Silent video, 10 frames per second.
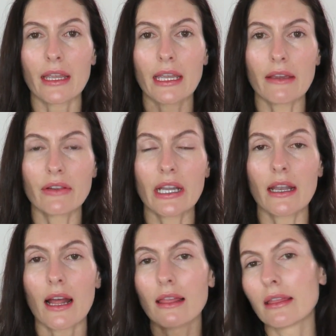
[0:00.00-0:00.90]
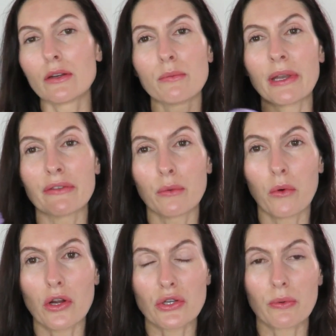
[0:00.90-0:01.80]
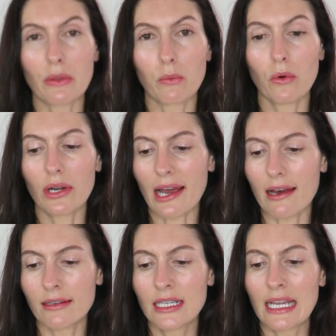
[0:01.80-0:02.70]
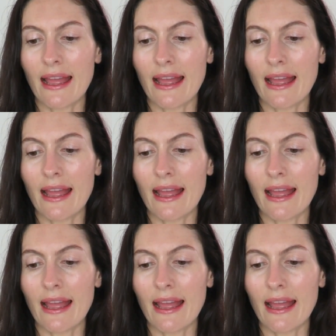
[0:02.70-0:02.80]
given it a little bit of a wash with water,